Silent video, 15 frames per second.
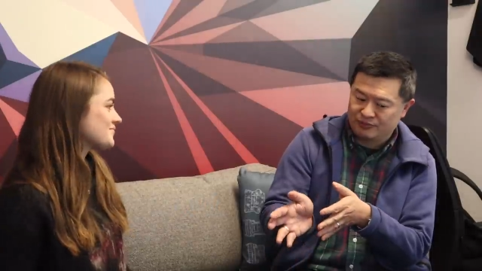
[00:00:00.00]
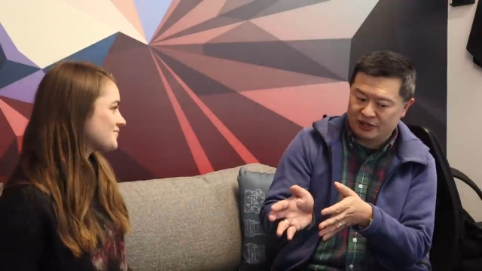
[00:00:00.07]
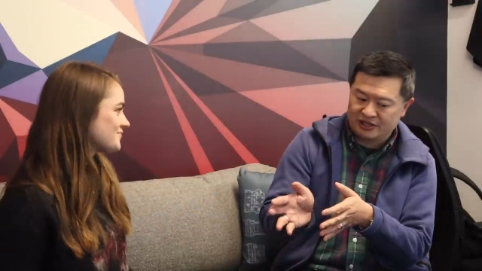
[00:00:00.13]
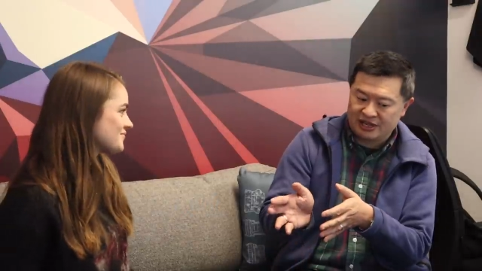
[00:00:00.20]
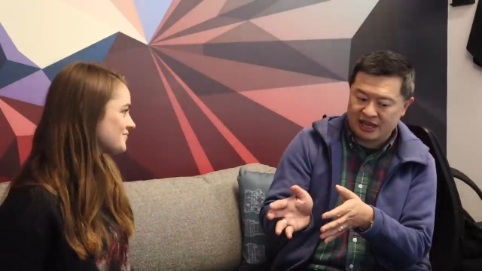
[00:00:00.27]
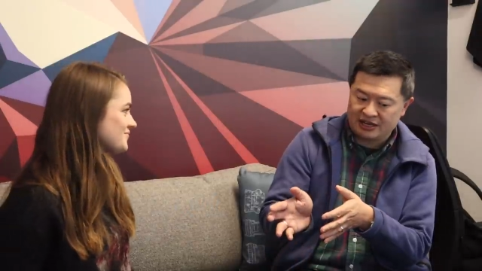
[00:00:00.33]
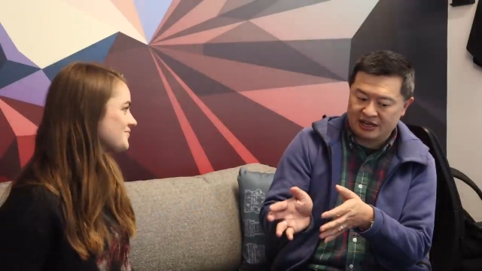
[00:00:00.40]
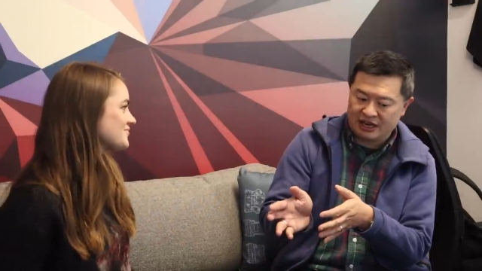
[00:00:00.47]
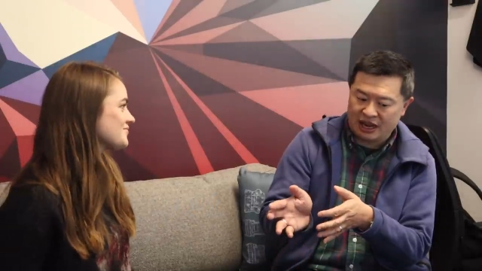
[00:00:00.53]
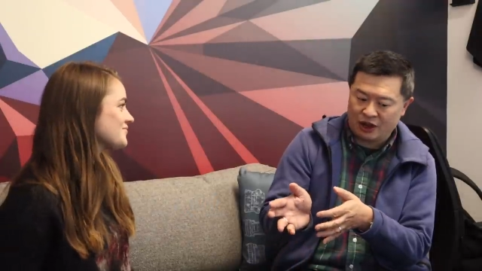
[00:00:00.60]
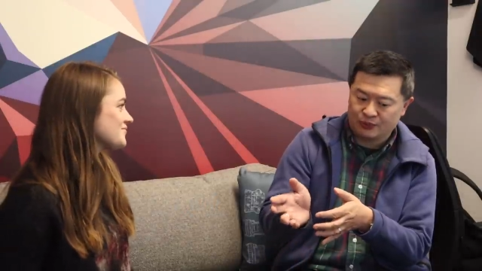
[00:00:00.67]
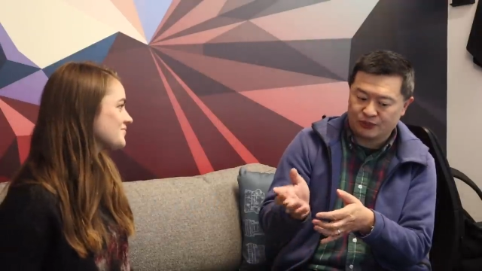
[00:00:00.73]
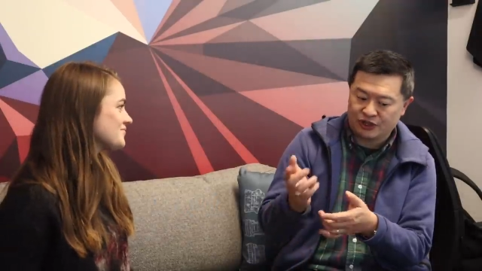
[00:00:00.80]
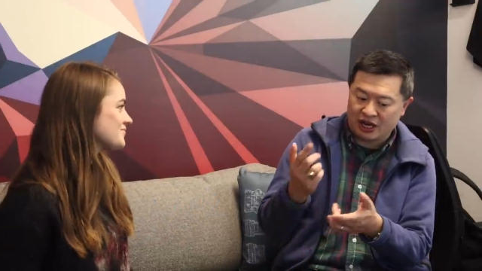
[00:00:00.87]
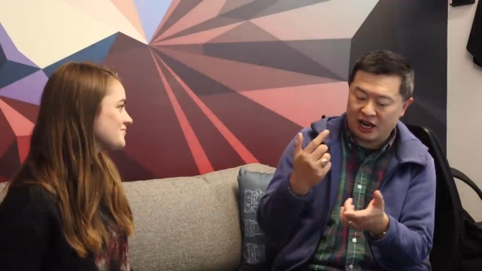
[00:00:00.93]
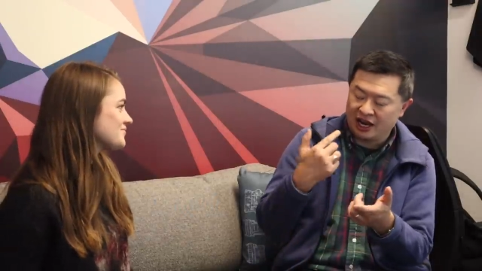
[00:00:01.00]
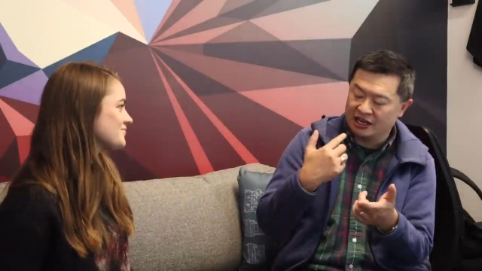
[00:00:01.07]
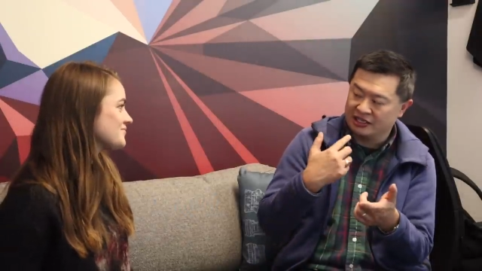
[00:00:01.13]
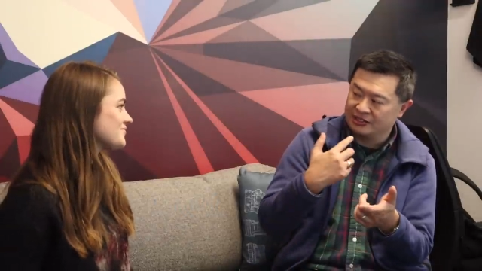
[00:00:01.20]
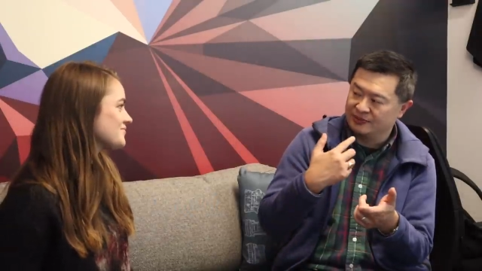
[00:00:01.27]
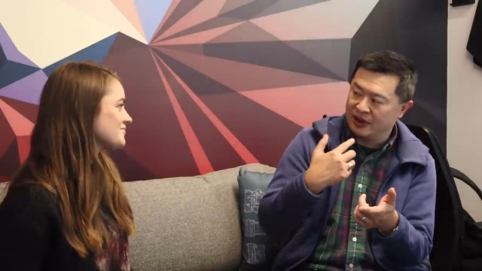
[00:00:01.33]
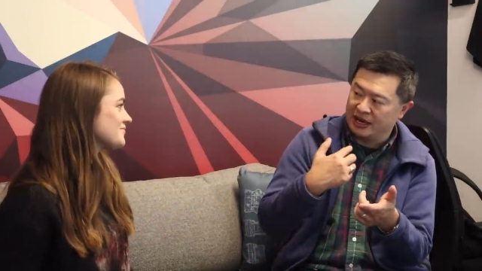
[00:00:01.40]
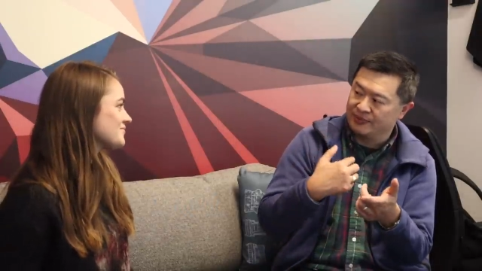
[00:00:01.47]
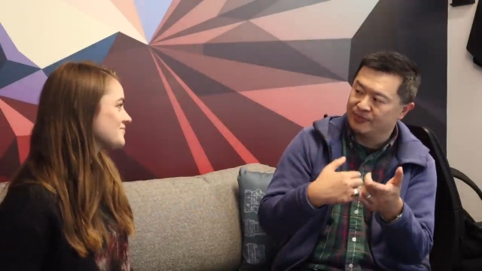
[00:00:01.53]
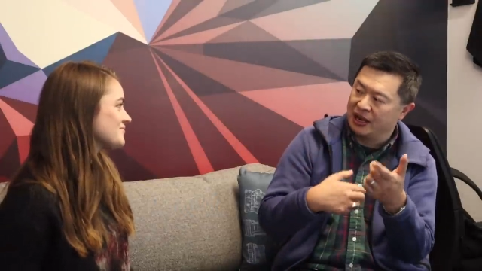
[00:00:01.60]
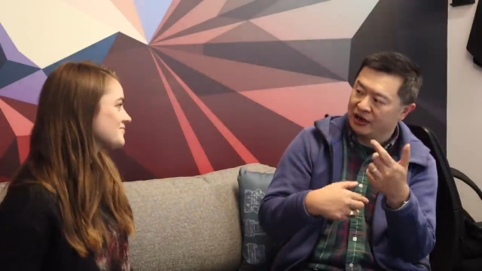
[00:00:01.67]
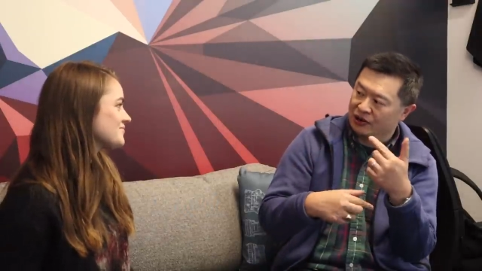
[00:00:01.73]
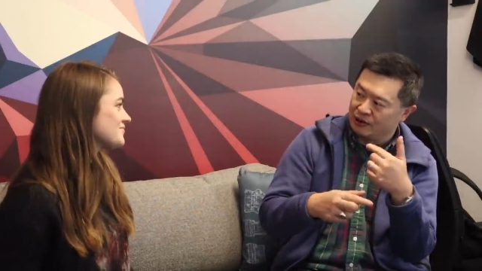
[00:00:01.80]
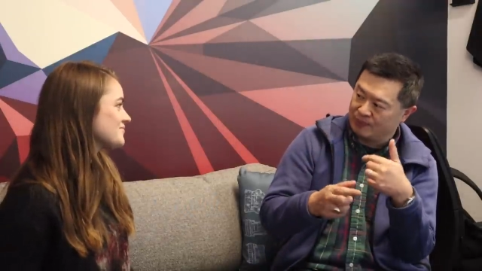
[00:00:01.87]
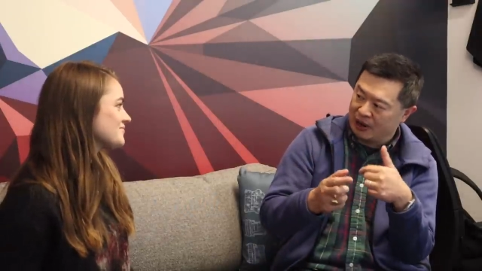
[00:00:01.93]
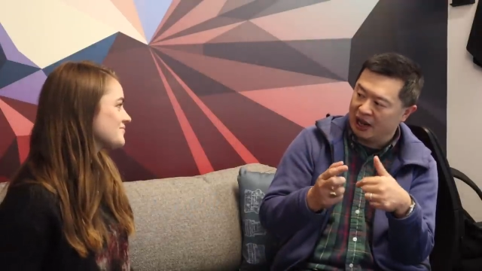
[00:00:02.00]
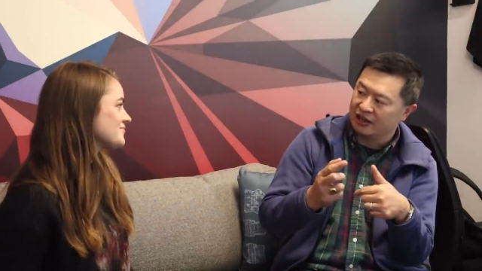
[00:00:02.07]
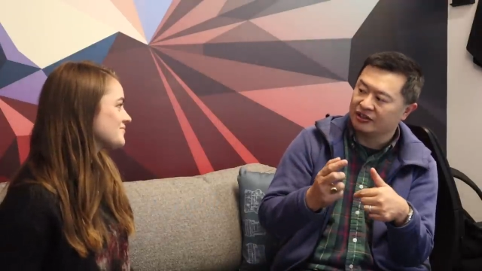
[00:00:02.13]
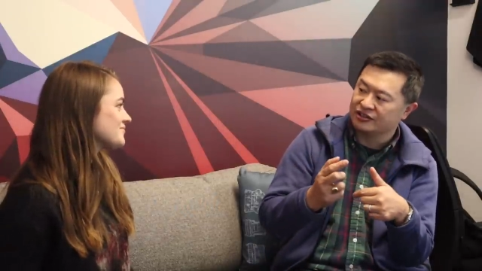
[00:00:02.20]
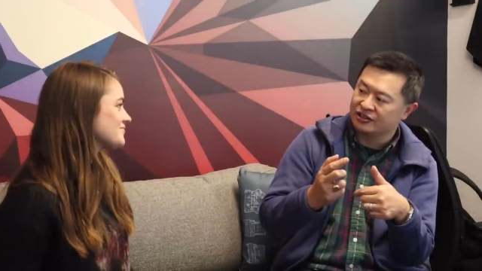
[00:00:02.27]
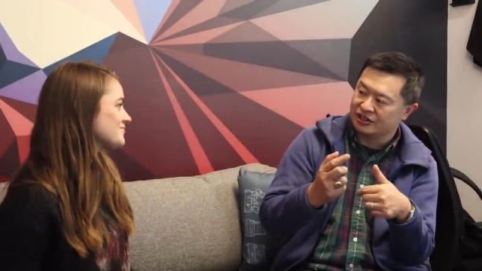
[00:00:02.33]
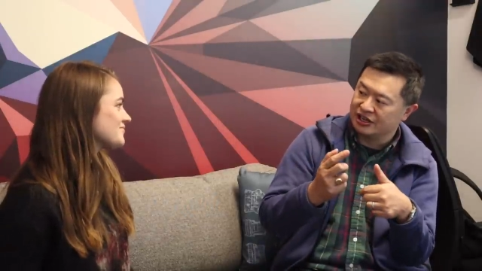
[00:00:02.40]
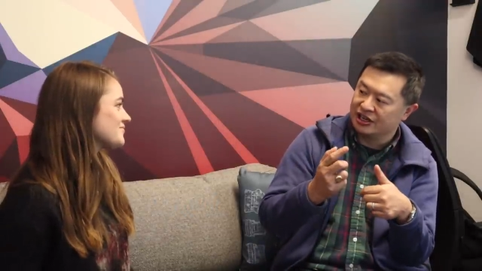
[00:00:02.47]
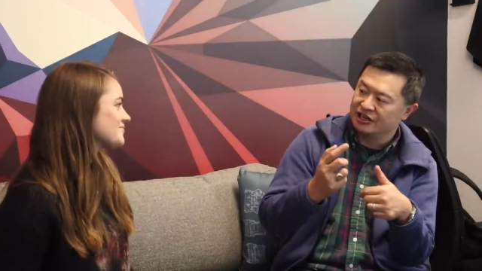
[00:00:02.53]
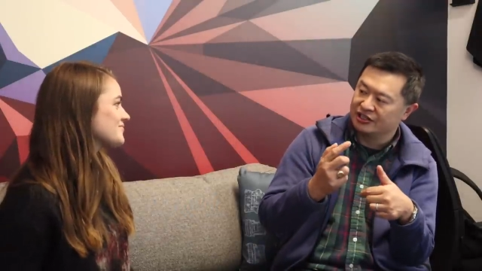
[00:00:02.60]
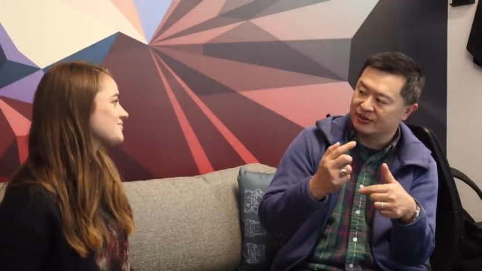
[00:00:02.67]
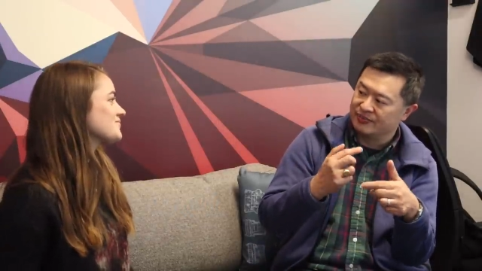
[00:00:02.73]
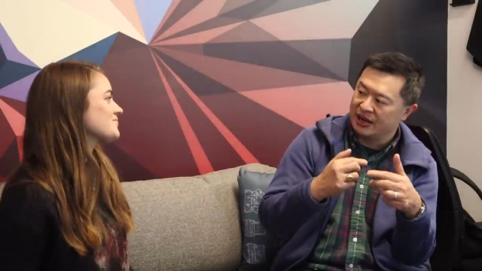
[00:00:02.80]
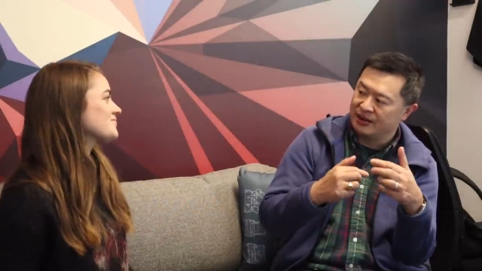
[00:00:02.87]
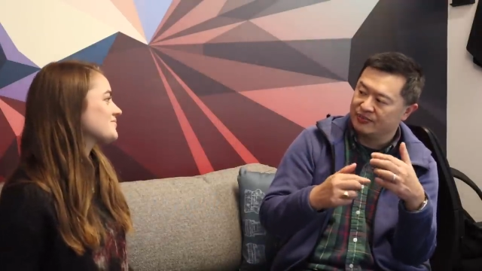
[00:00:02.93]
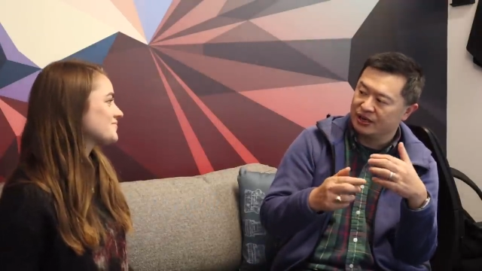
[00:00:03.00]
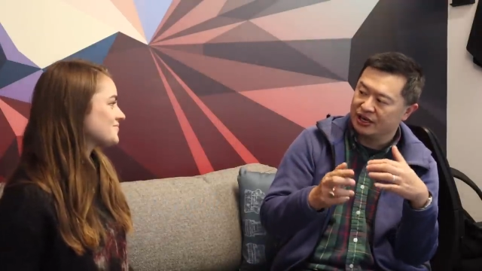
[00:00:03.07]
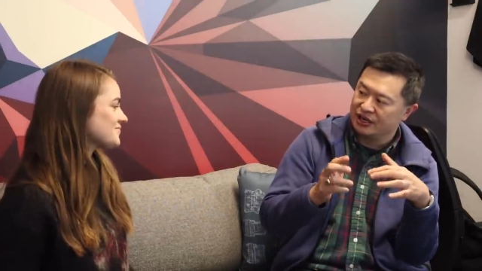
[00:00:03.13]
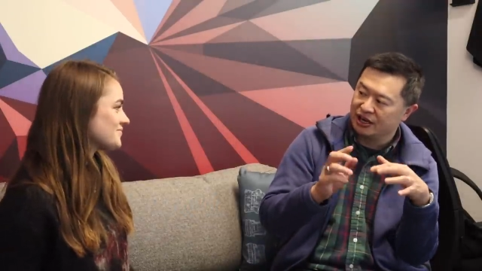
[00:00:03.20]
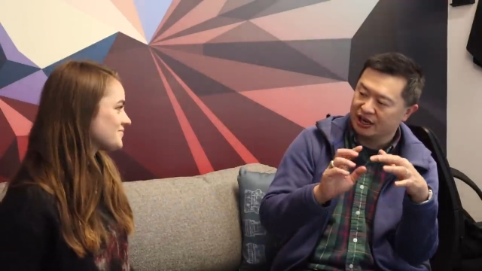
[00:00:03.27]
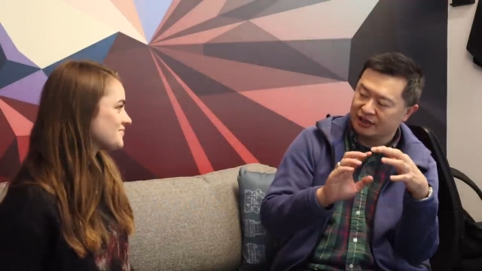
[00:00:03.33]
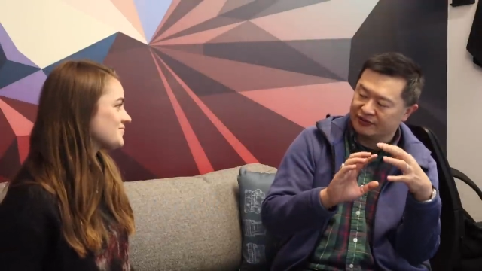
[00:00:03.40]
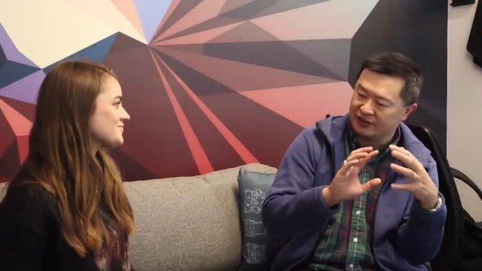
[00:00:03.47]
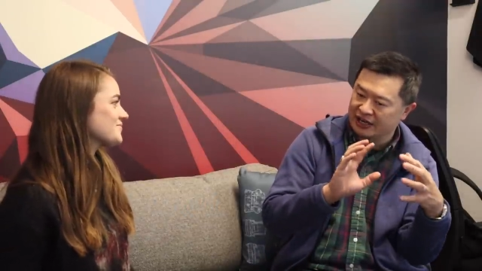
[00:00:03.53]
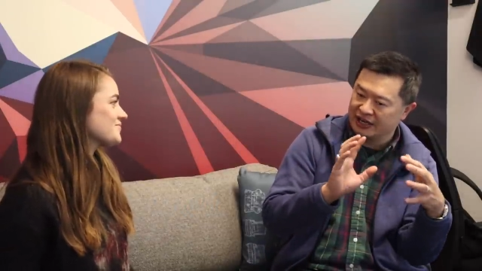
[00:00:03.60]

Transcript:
Speaker 1: but then it helps us make better policies and maybe kind of